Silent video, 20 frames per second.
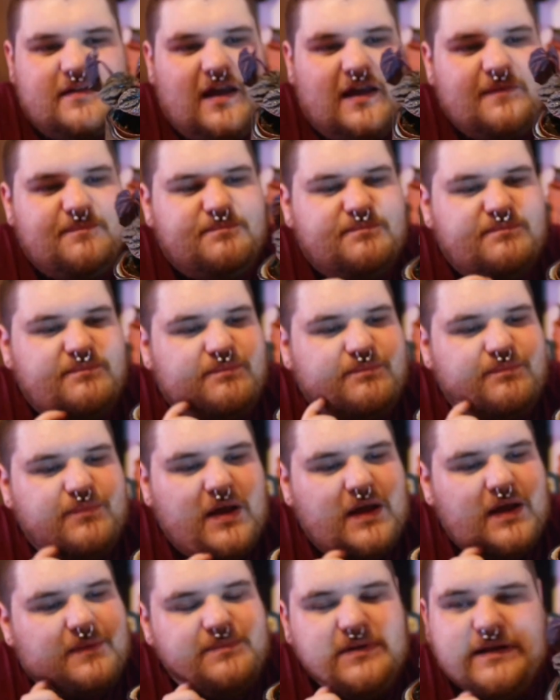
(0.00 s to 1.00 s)
I
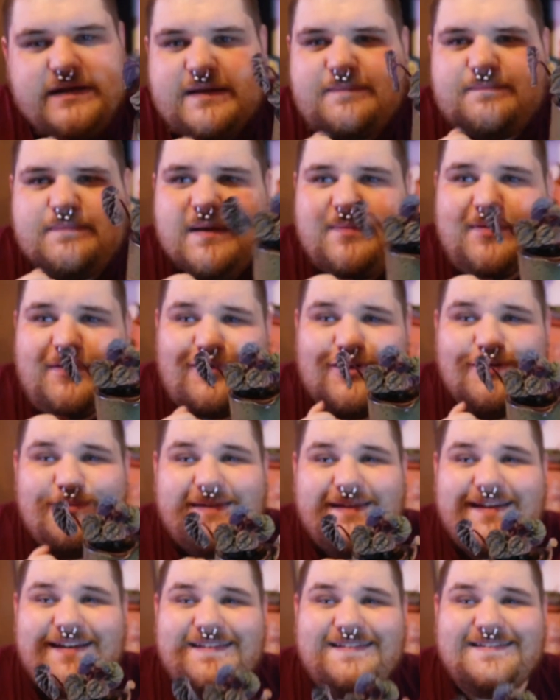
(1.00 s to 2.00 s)
put a bloody
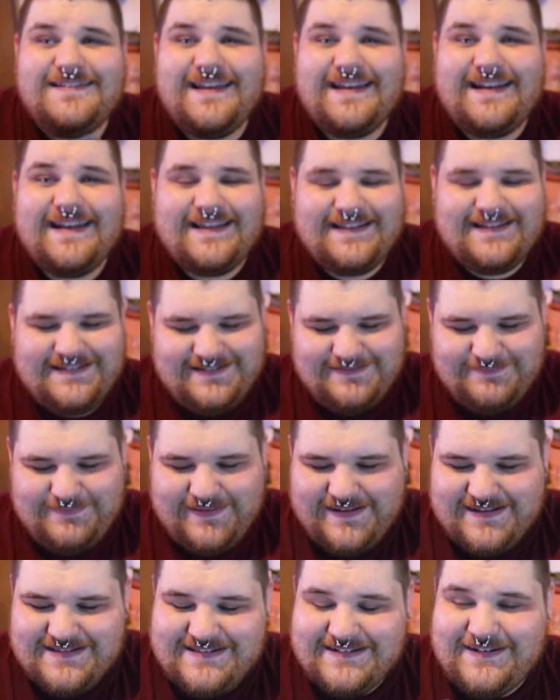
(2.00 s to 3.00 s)
peperonia in it
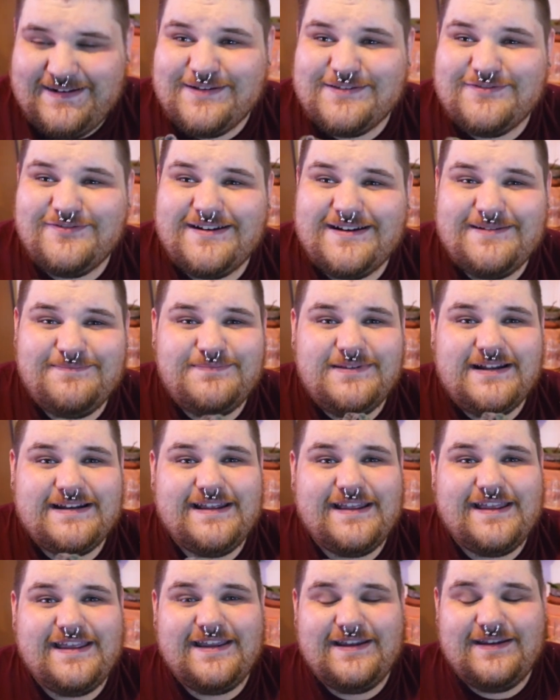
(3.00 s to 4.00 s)
because it looks really bloody
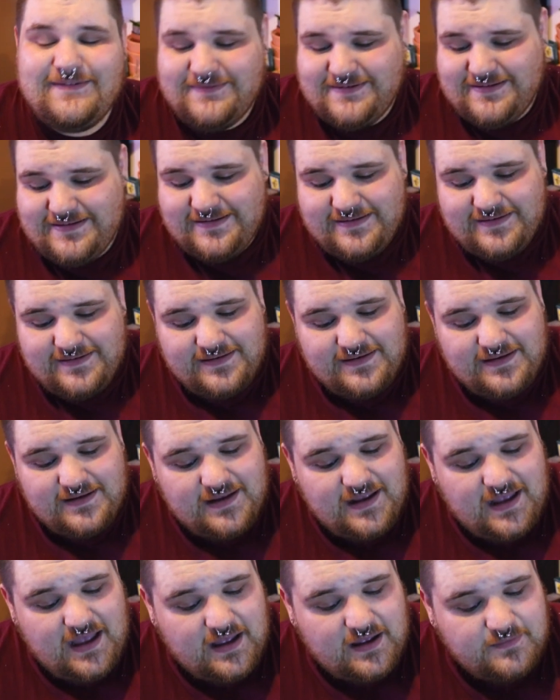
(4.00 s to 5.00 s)
cute.
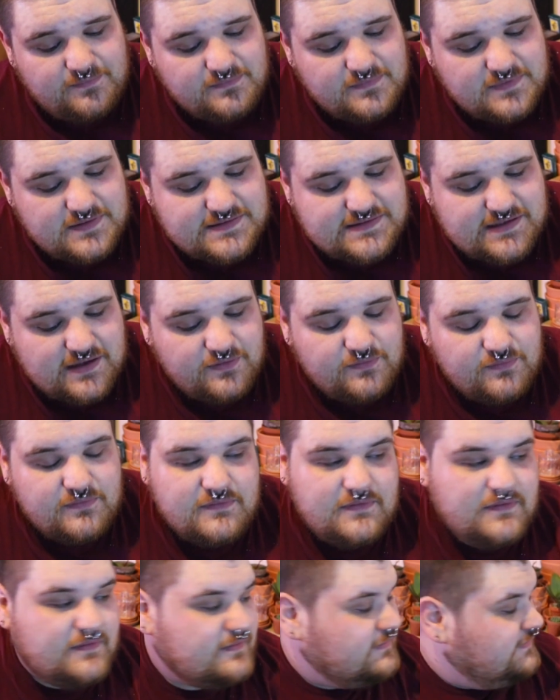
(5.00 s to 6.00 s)
So
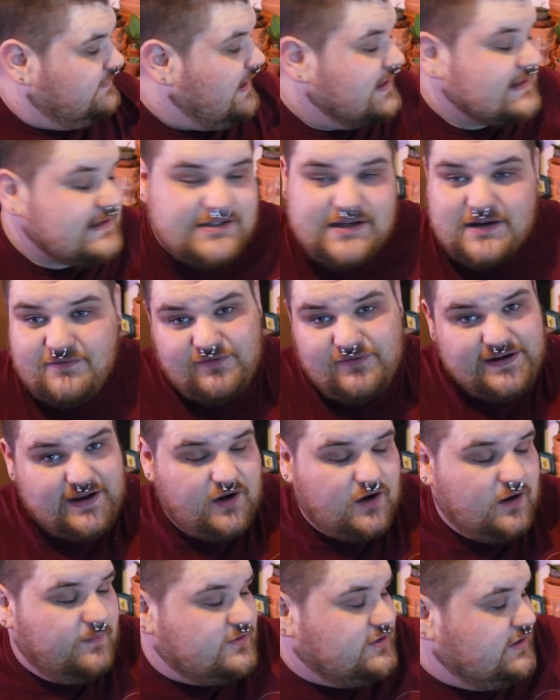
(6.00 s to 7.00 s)
that's actually a really
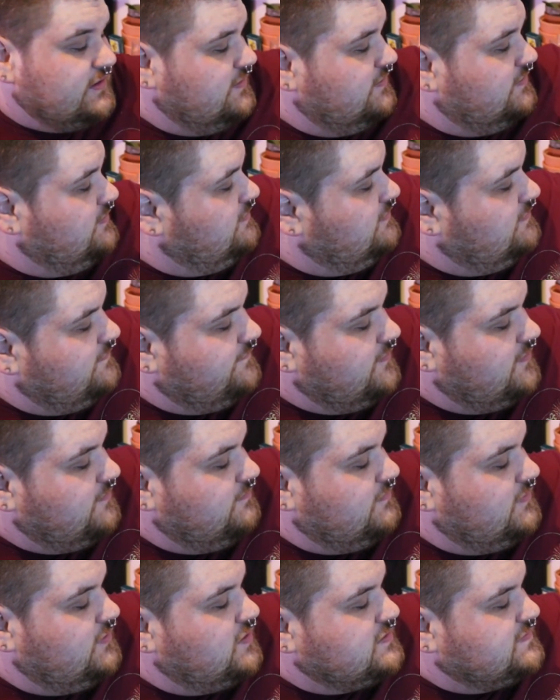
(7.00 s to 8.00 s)
good option for
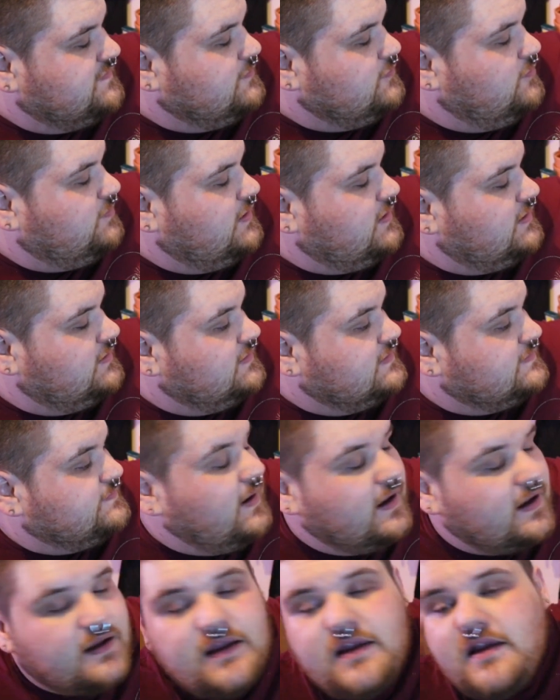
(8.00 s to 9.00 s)
lots of small planters.
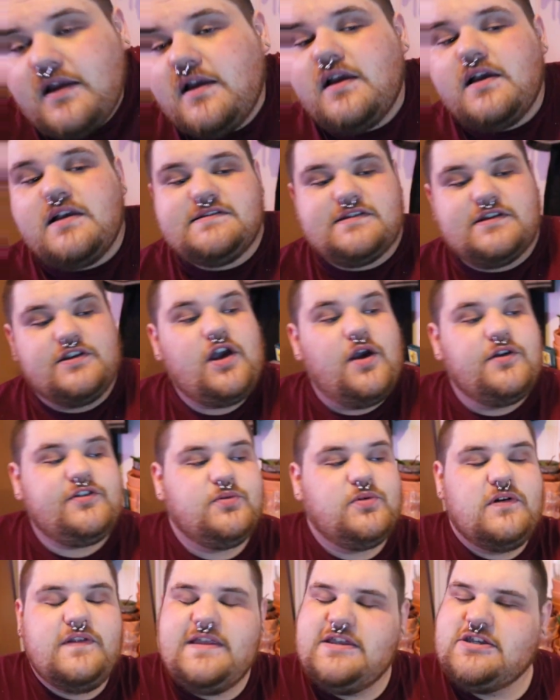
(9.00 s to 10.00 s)
But so you go into
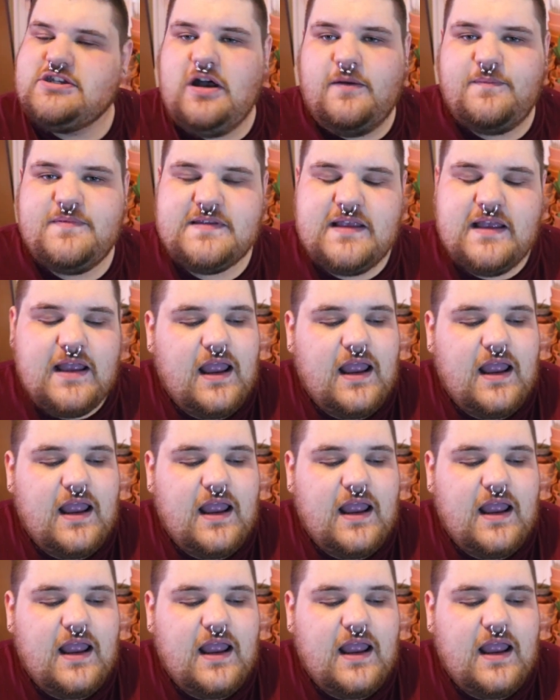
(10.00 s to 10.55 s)
one of these shops